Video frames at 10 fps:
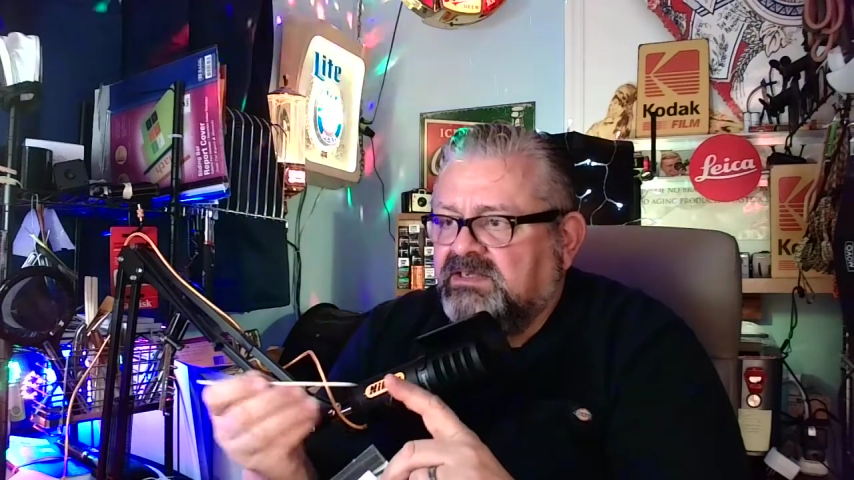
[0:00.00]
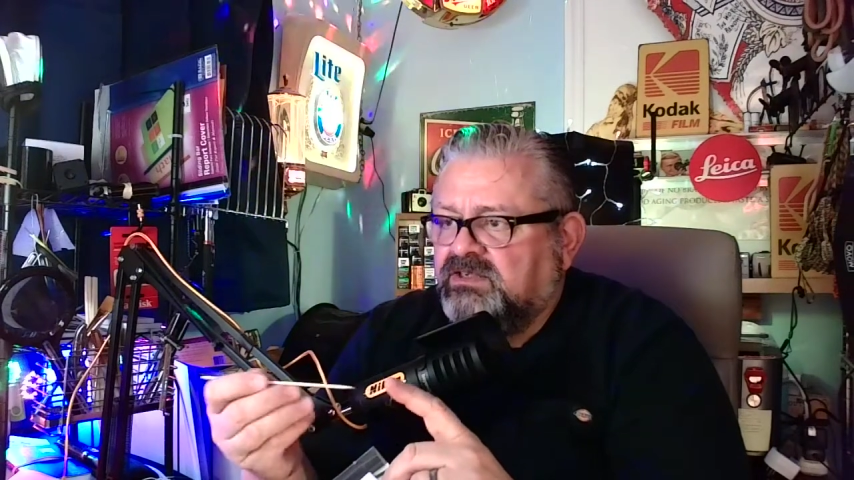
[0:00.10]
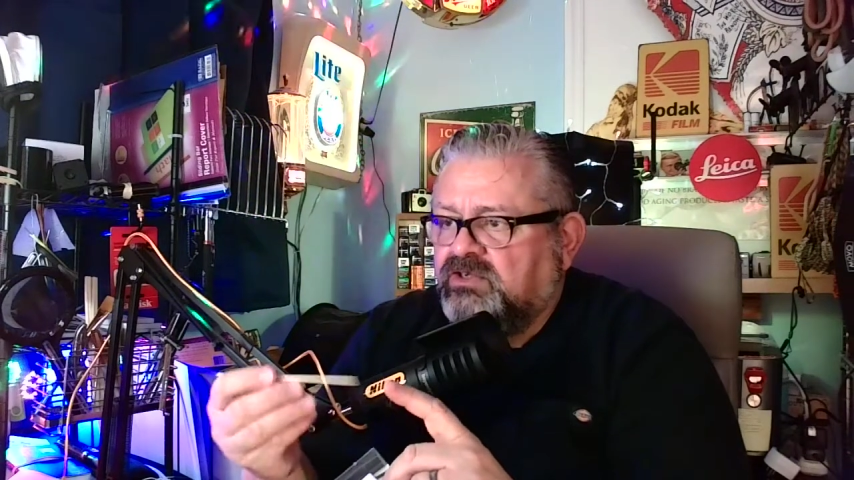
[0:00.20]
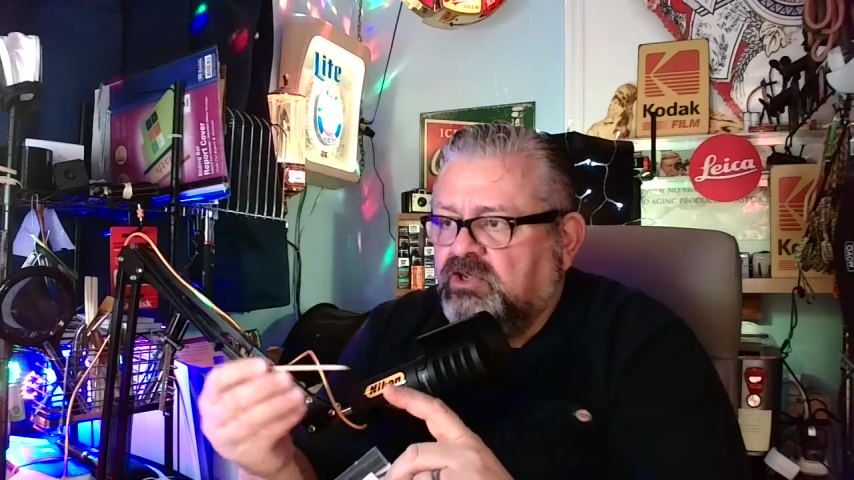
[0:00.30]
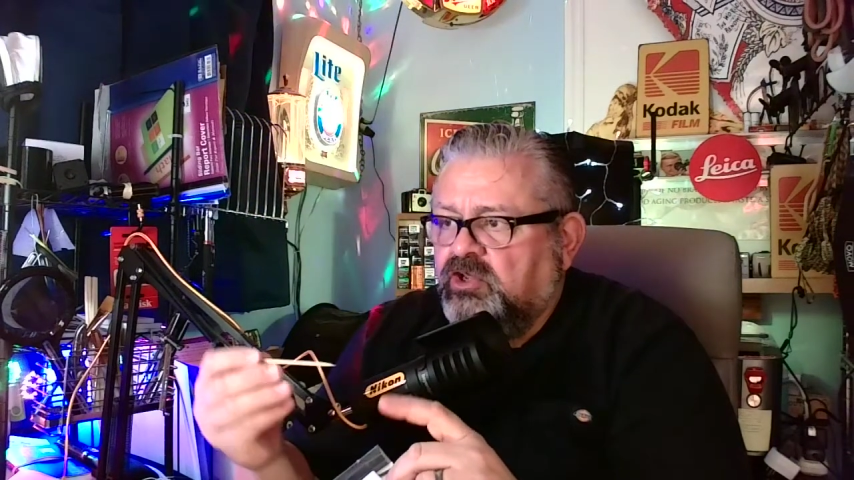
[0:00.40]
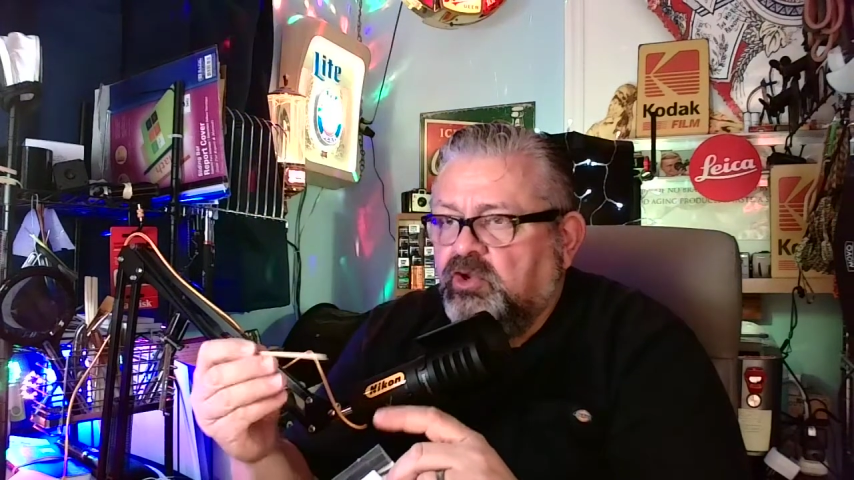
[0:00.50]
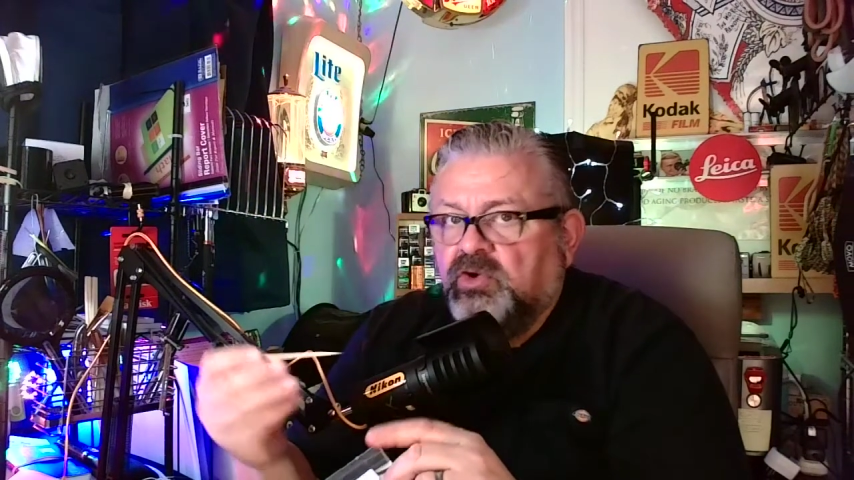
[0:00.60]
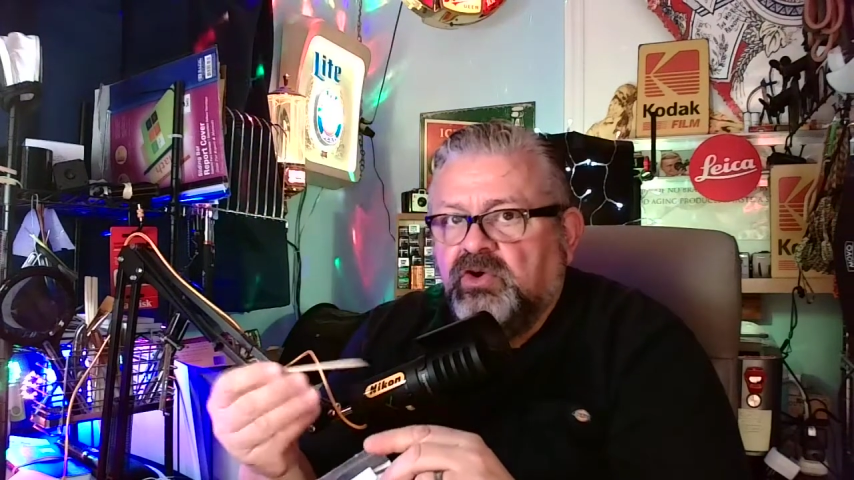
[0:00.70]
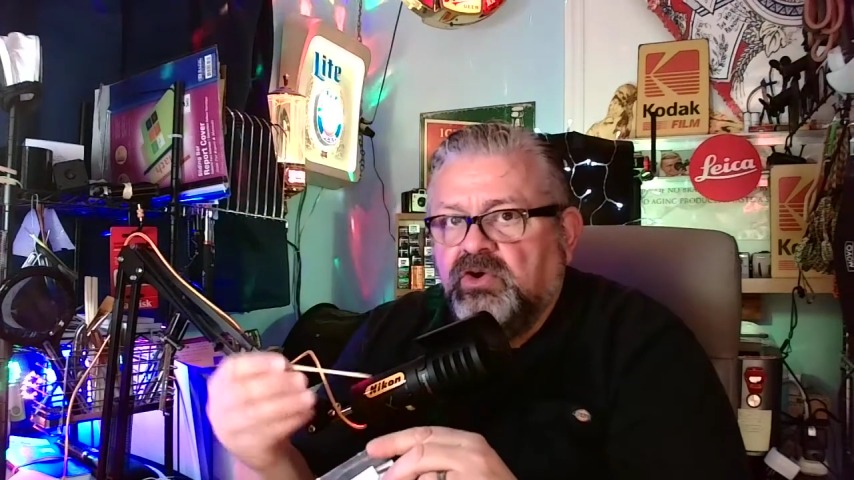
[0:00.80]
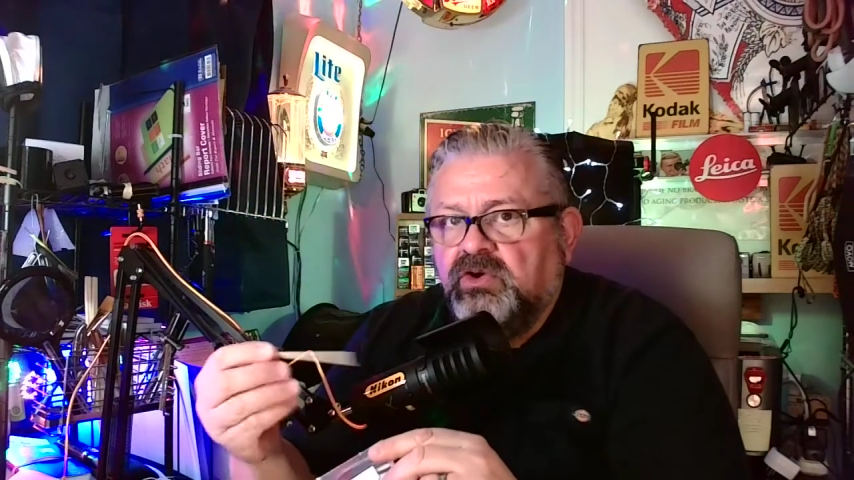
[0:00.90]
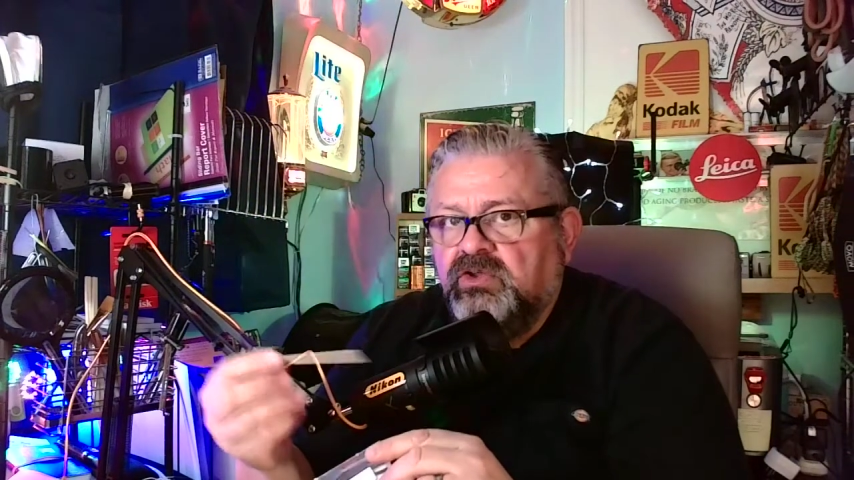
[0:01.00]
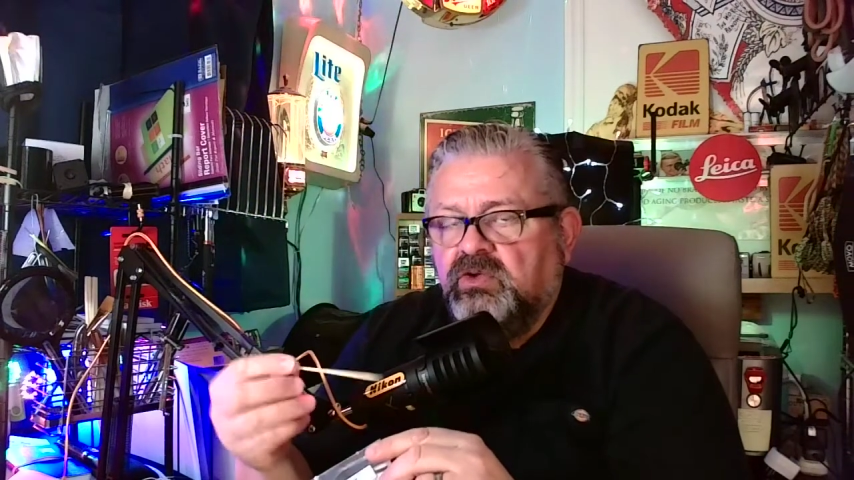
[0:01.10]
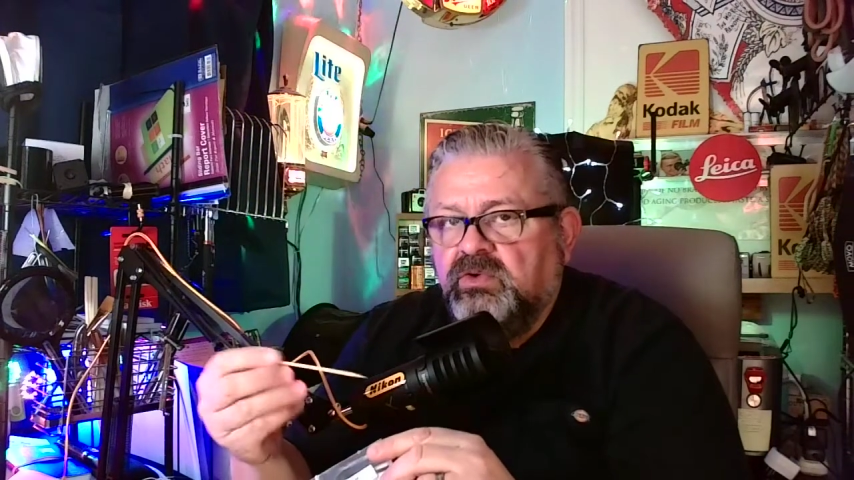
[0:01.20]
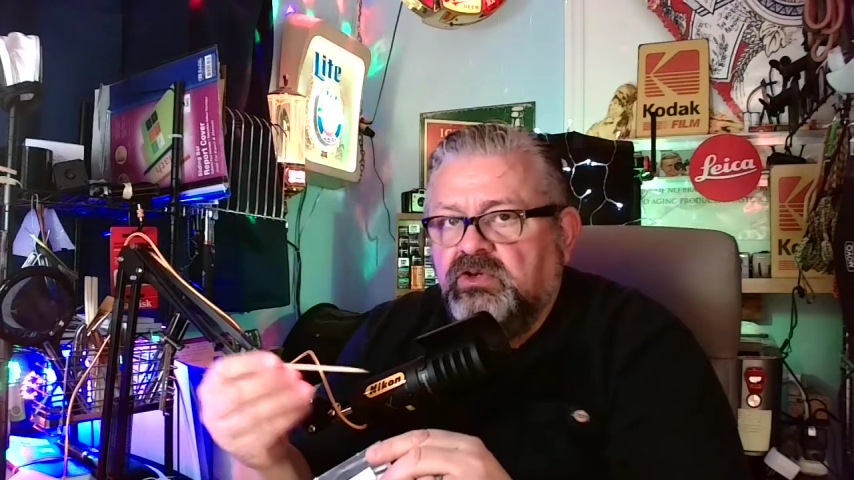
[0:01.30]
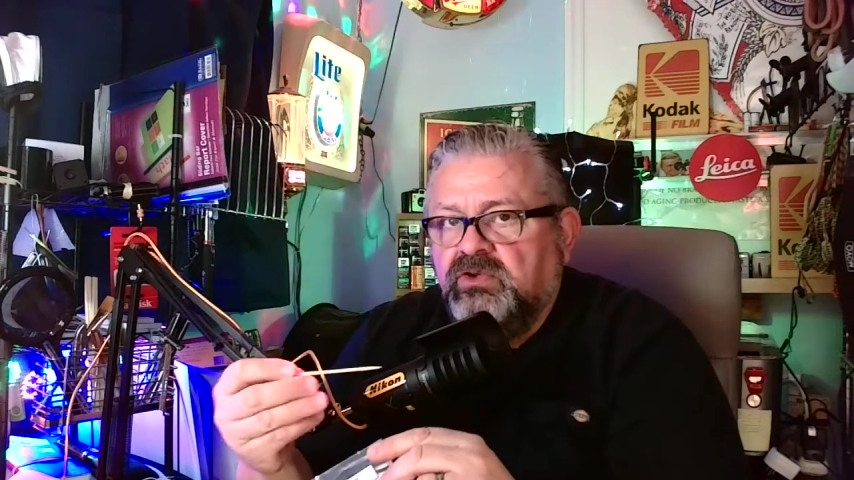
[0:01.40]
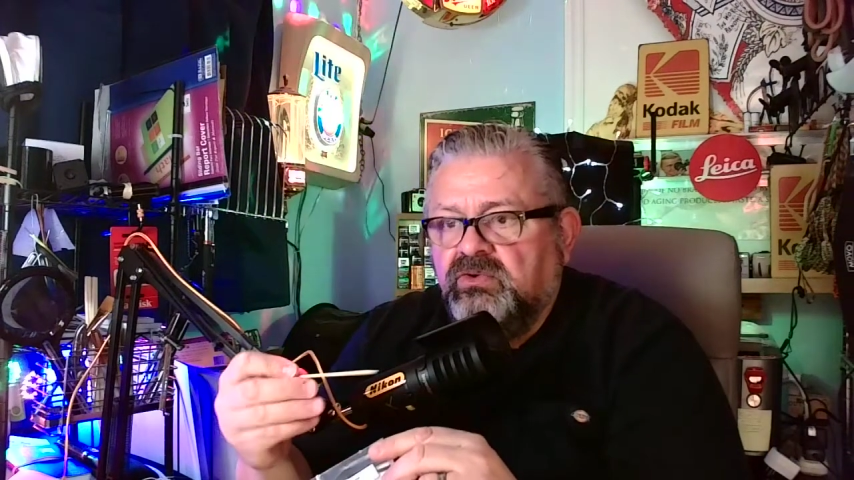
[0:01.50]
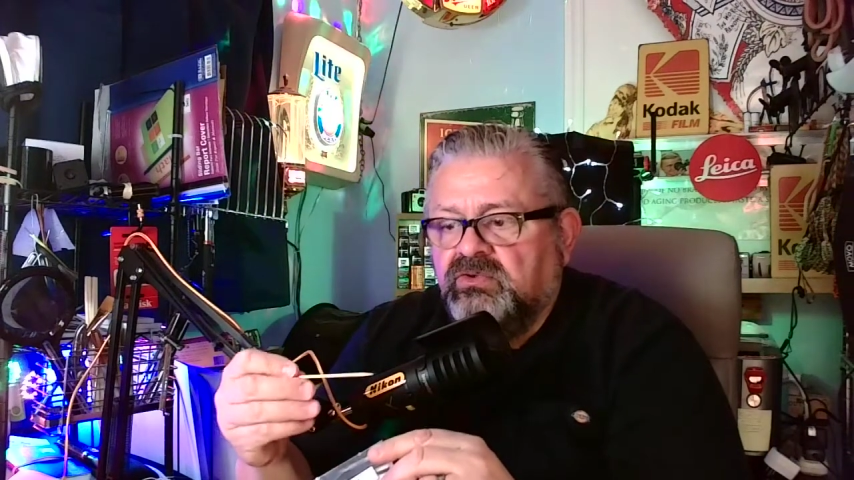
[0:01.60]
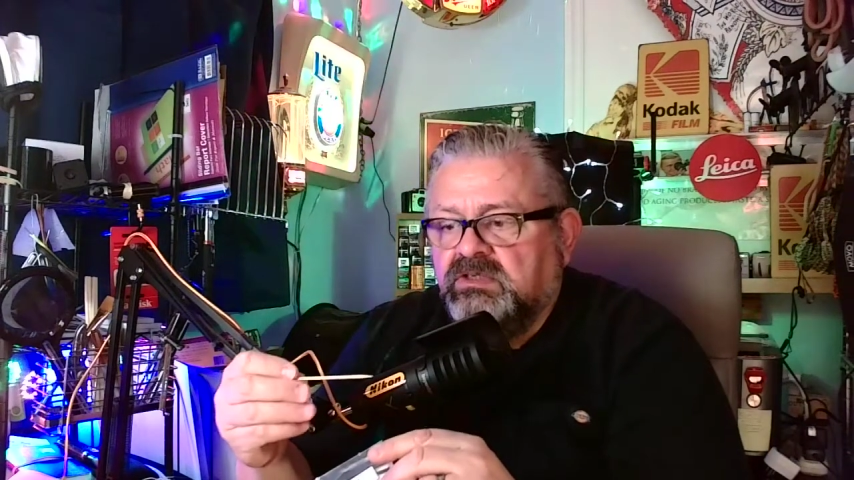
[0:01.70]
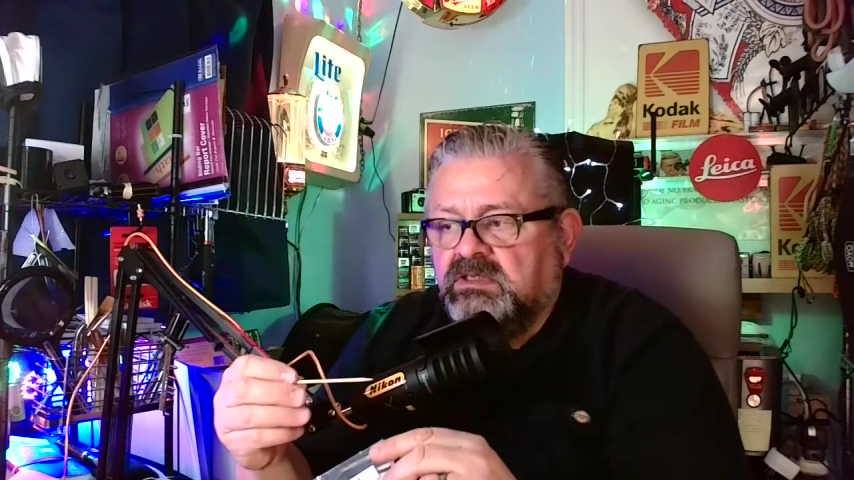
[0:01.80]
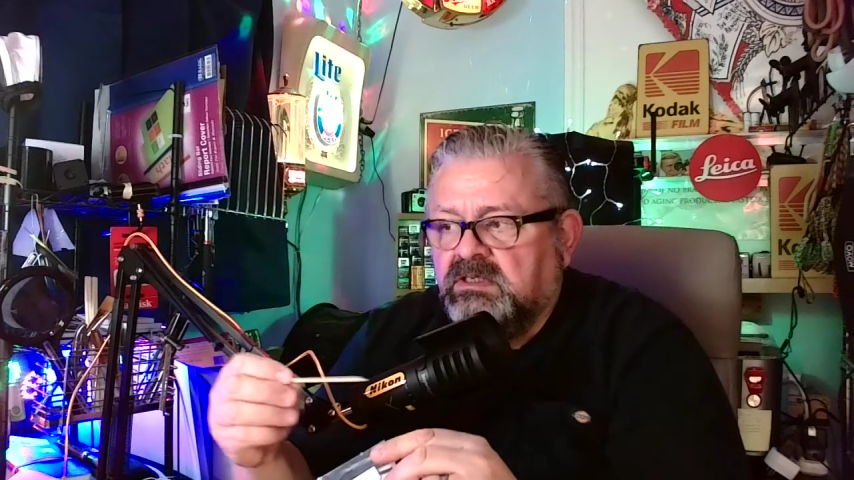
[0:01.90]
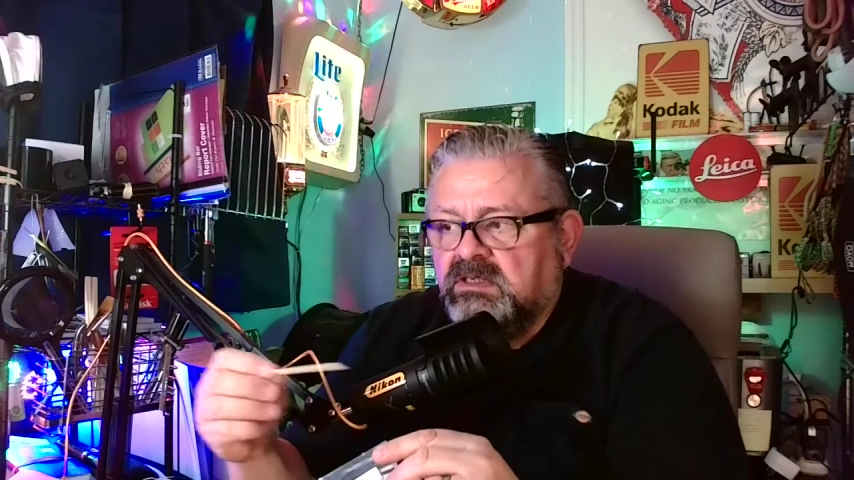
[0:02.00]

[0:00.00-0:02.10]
skewer you would use,